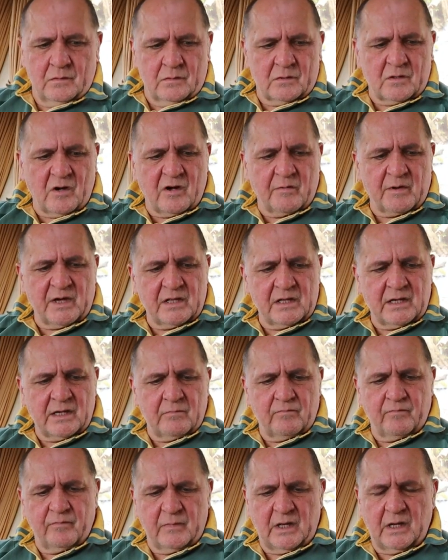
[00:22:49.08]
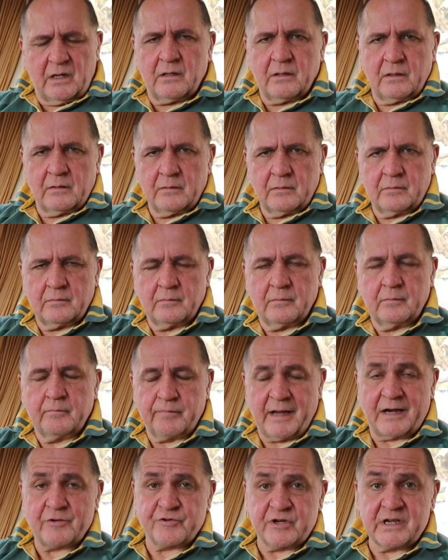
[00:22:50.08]
Sorry about that.
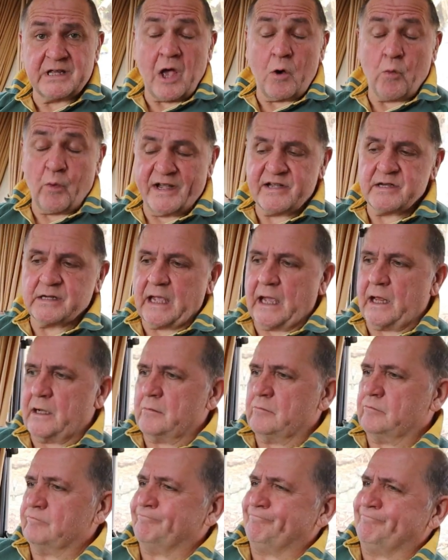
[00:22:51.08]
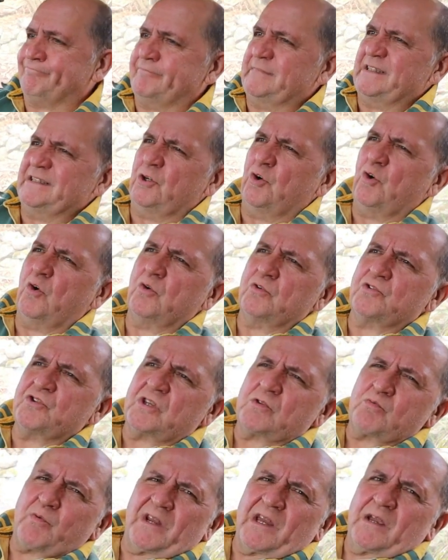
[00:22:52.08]
Battery went again. Oh,
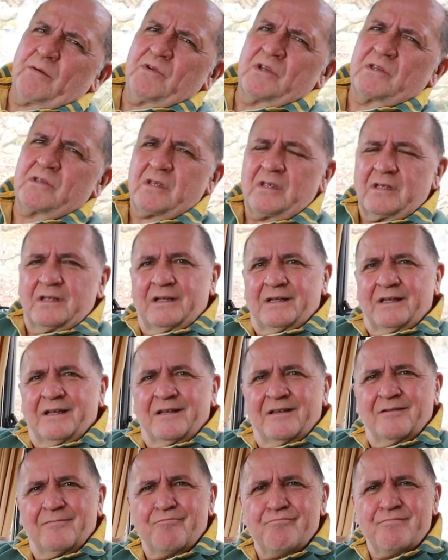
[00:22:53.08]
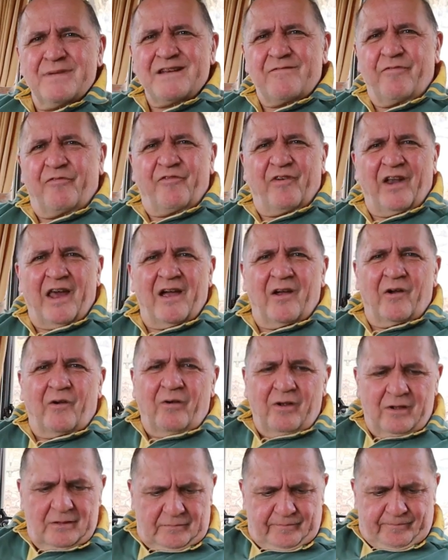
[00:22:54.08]
just when I was mid-flow